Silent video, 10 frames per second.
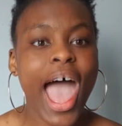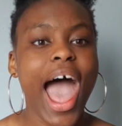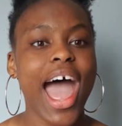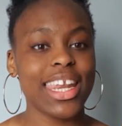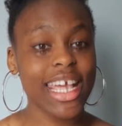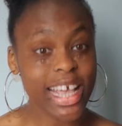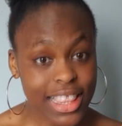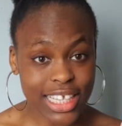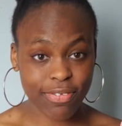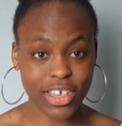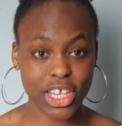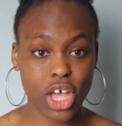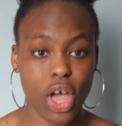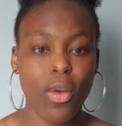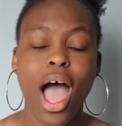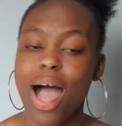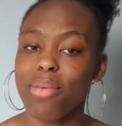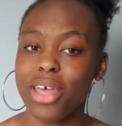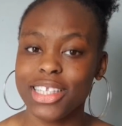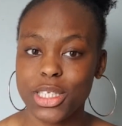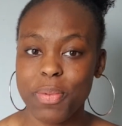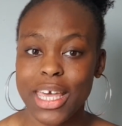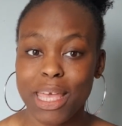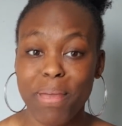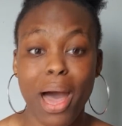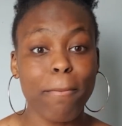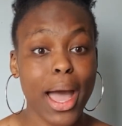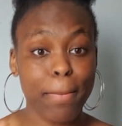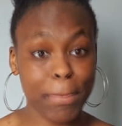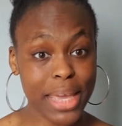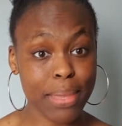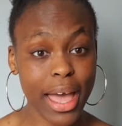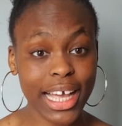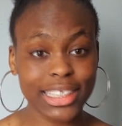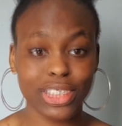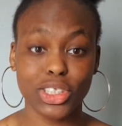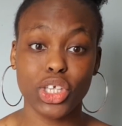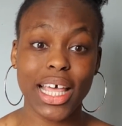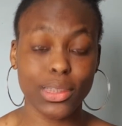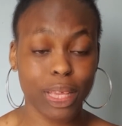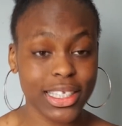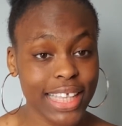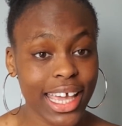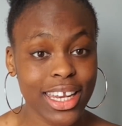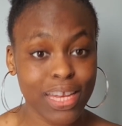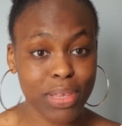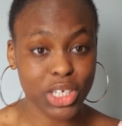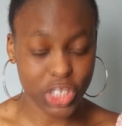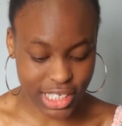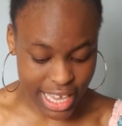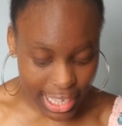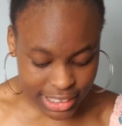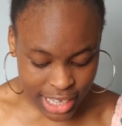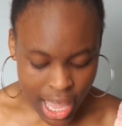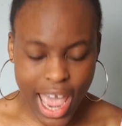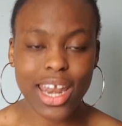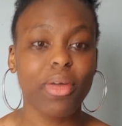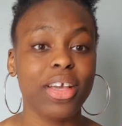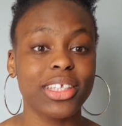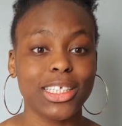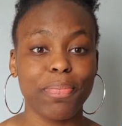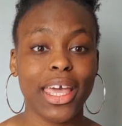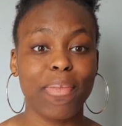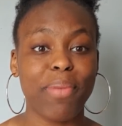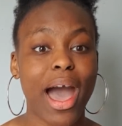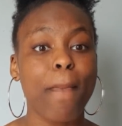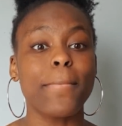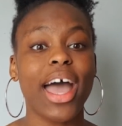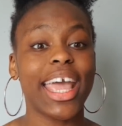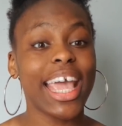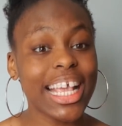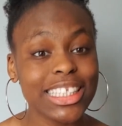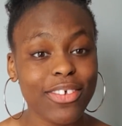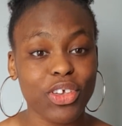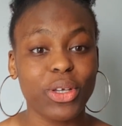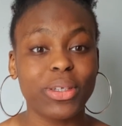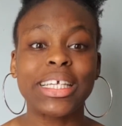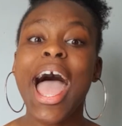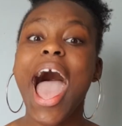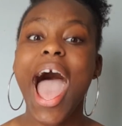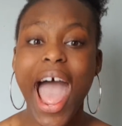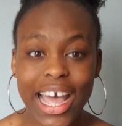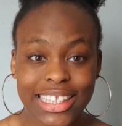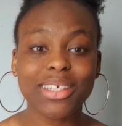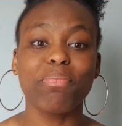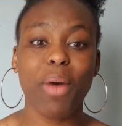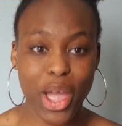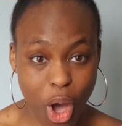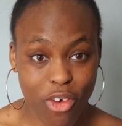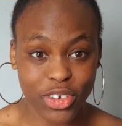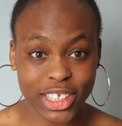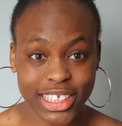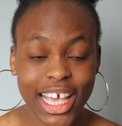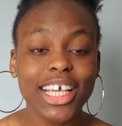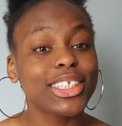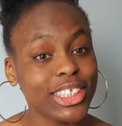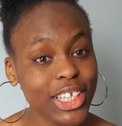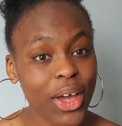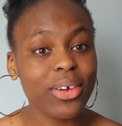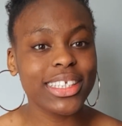And in this video, I'm going to speak about my Bmat, so that's my second admissions test, and I'm going to speak about my interviews and my offers. So